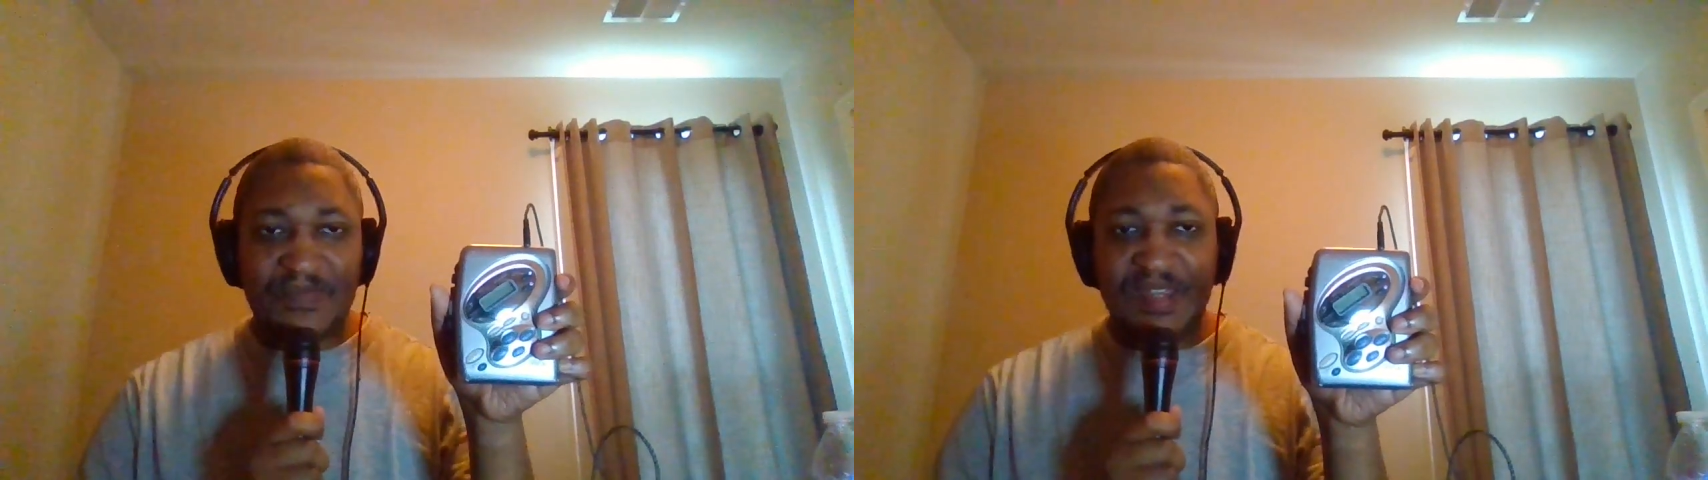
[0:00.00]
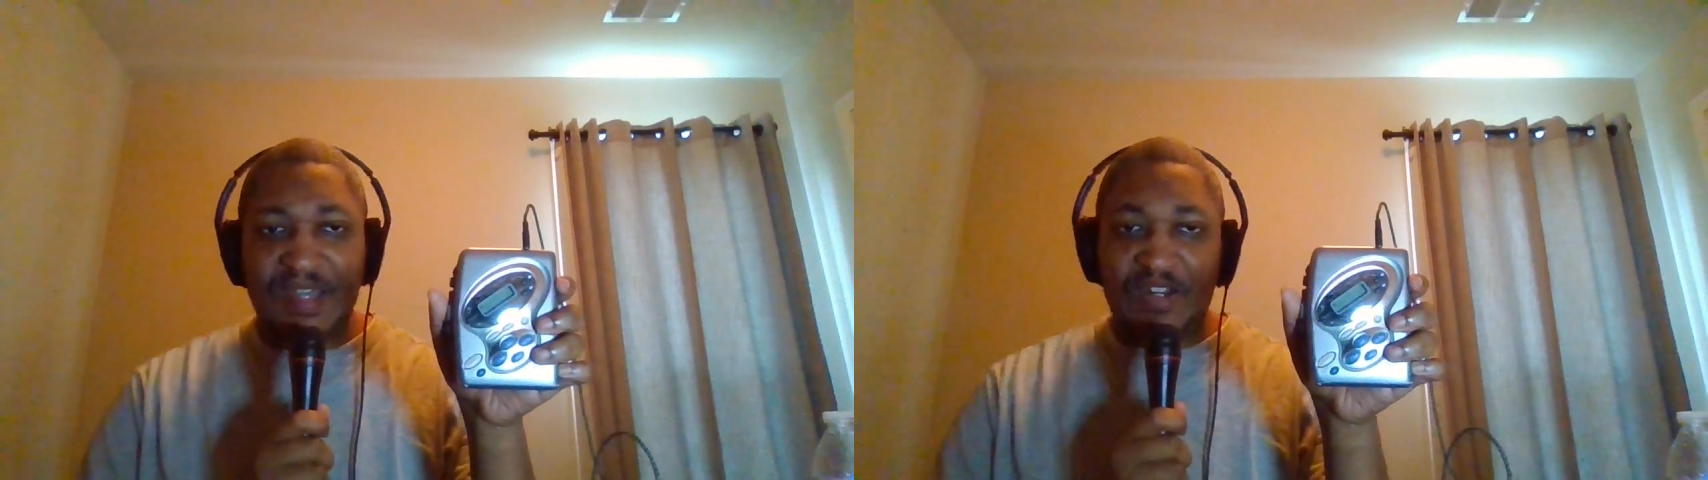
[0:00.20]

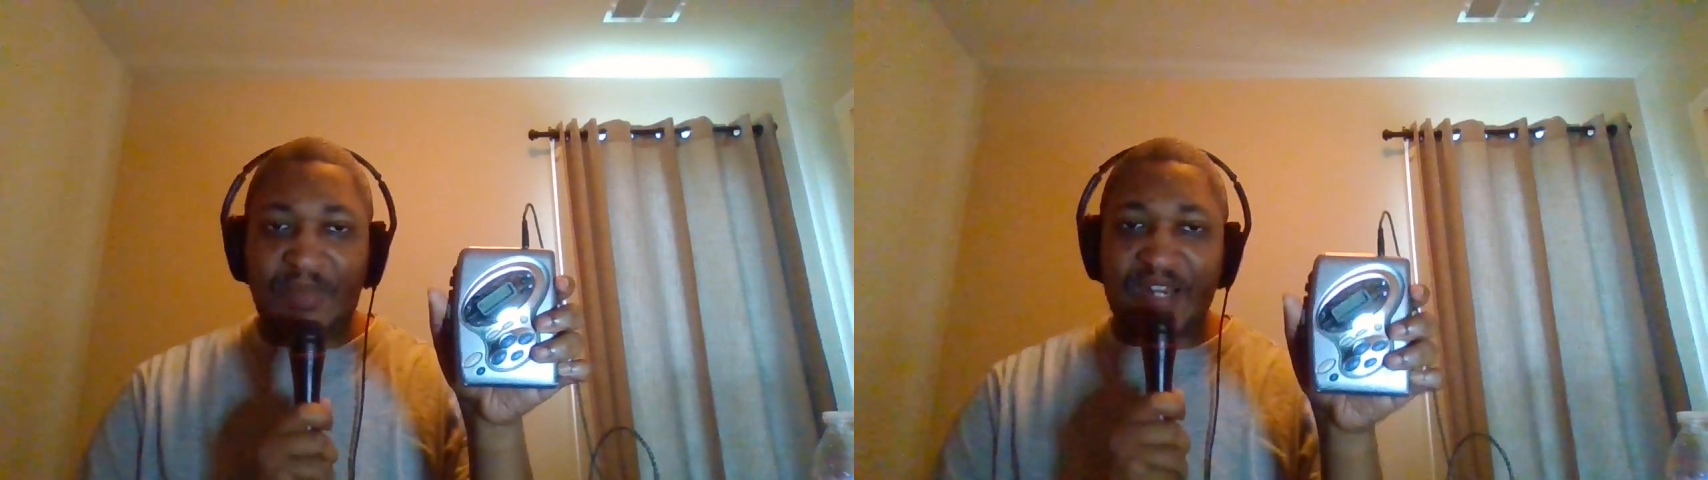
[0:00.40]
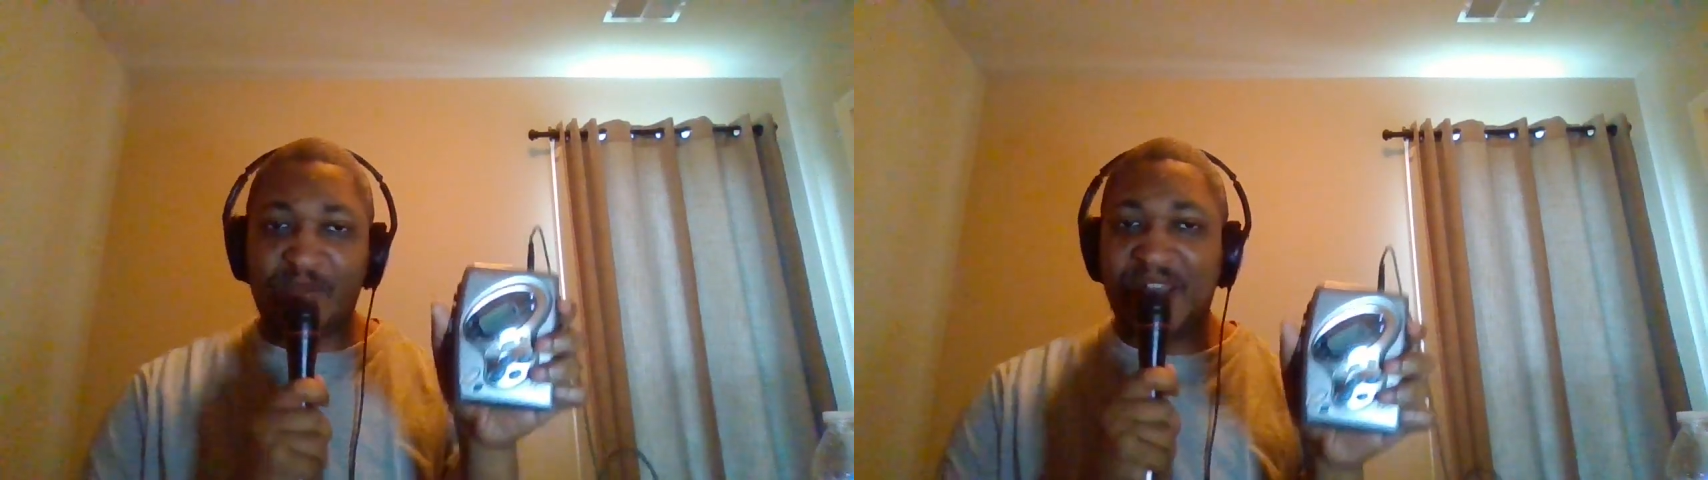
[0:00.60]
And oh, by
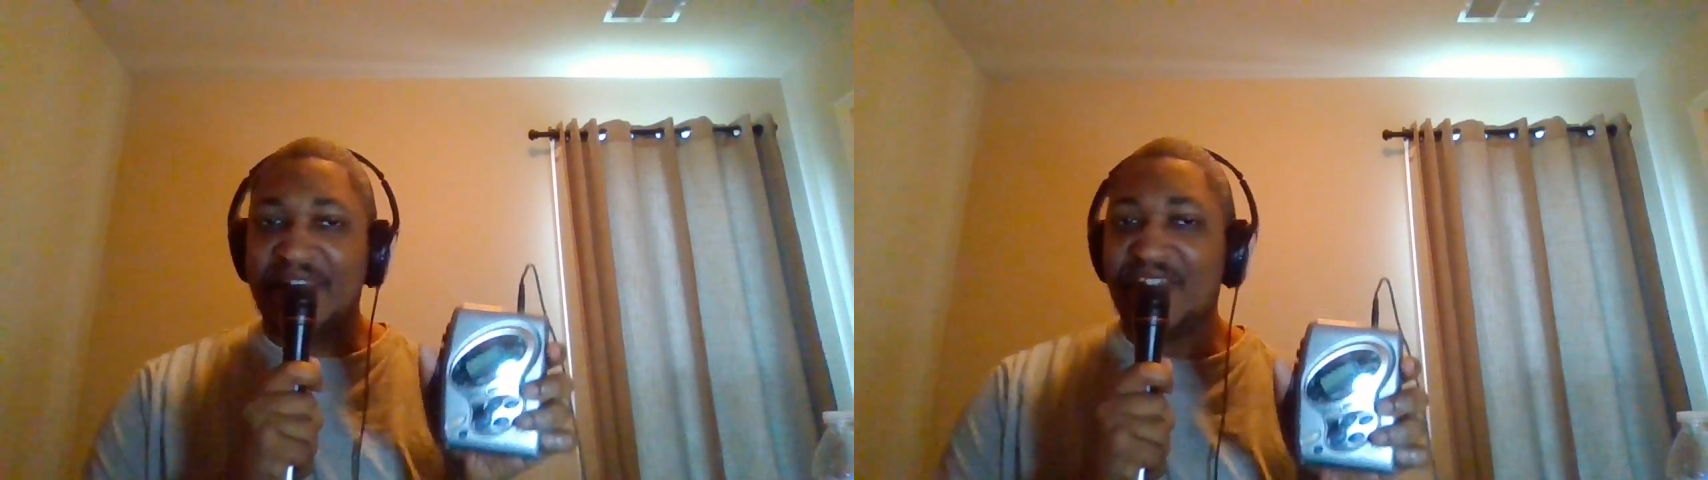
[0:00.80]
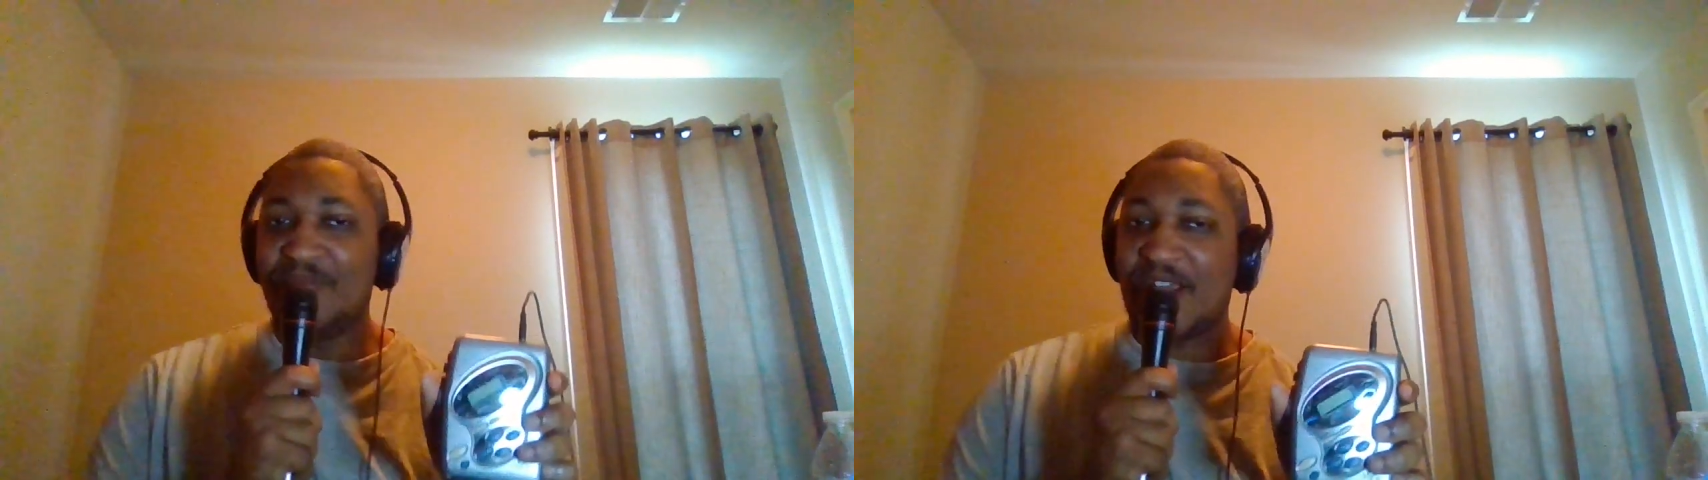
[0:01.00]
the way,
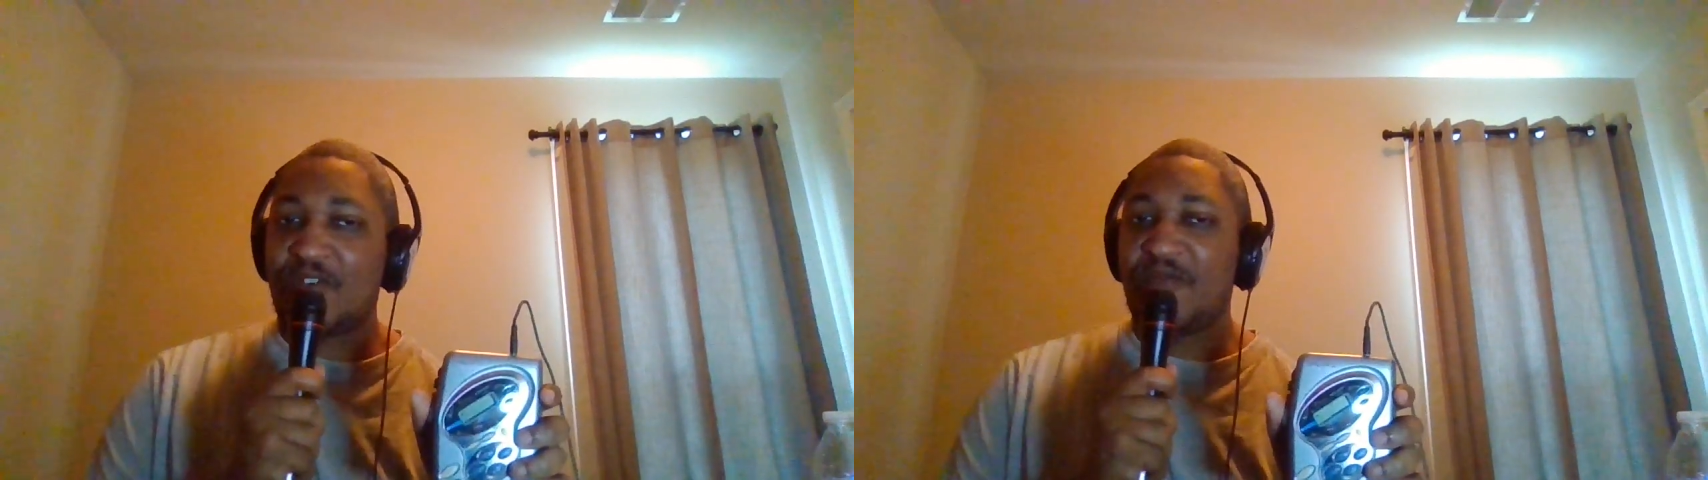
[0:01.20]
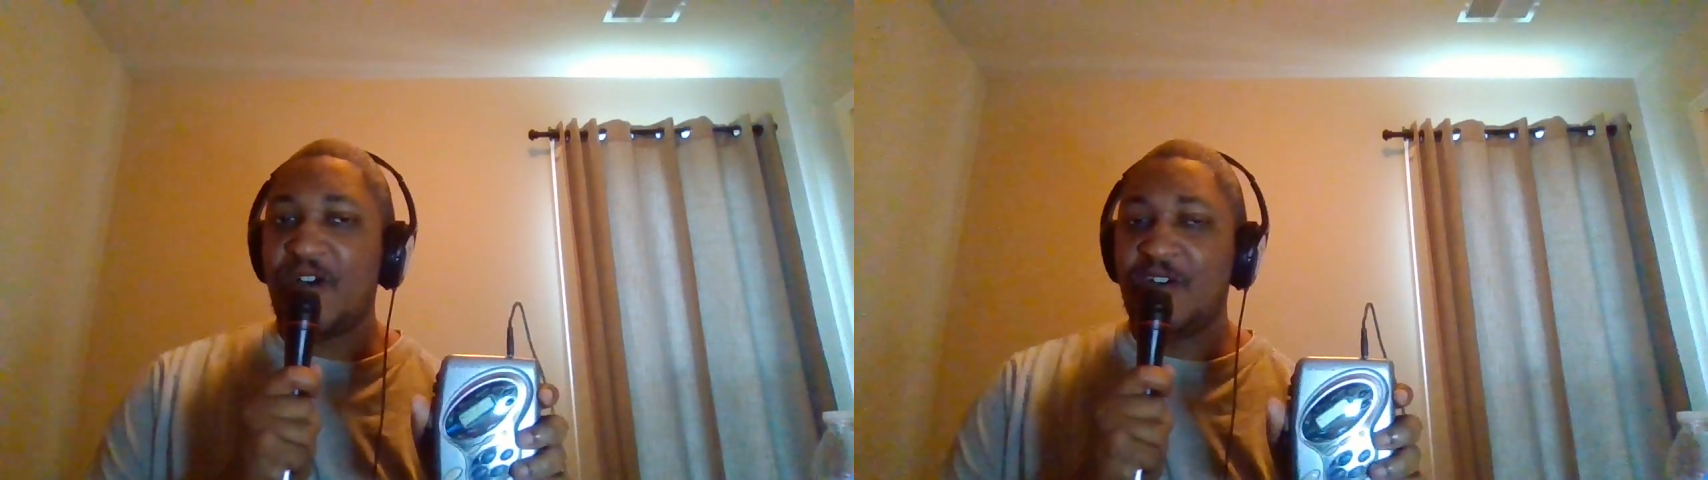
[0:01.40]
this microphone